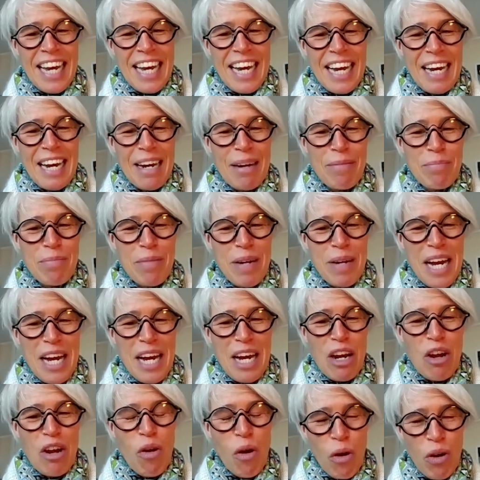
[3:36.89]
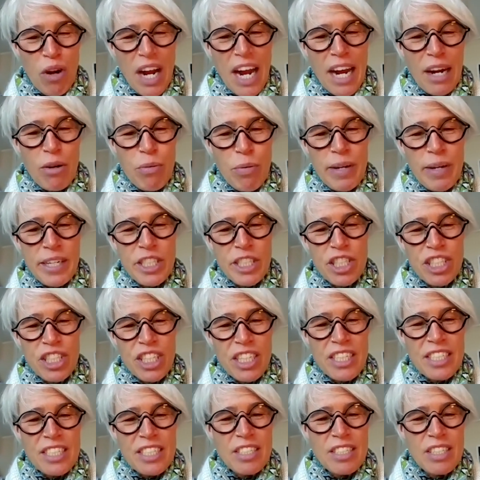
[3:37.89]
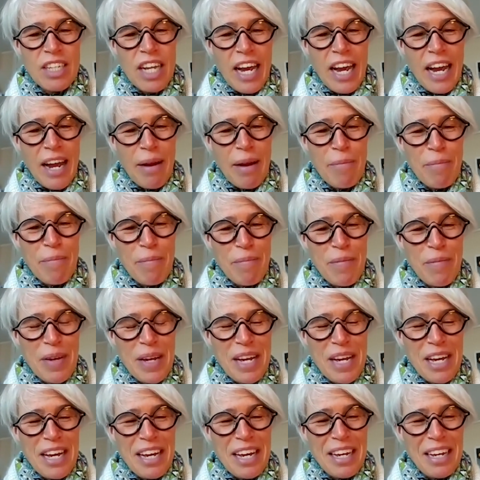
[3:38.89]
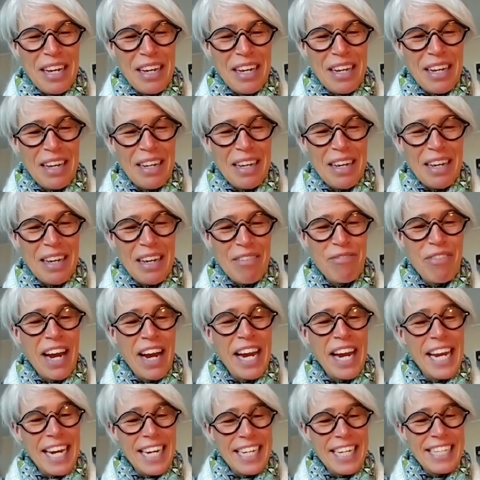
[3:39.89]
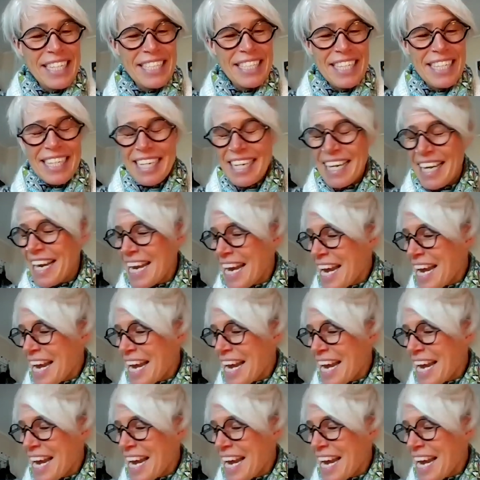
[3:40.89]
longer questions via LinkedIn.